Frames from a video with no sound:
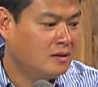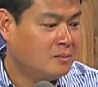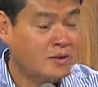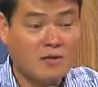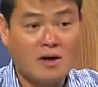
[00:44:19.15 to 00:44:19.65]

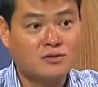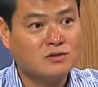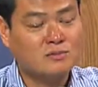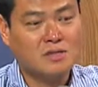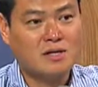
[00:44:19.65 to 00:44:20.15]
massage
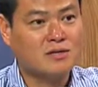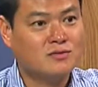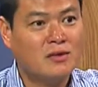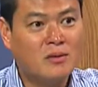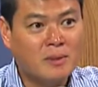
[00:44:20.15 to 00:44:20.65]

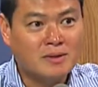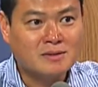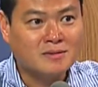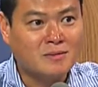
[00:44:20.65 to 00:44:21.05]
therapist, right?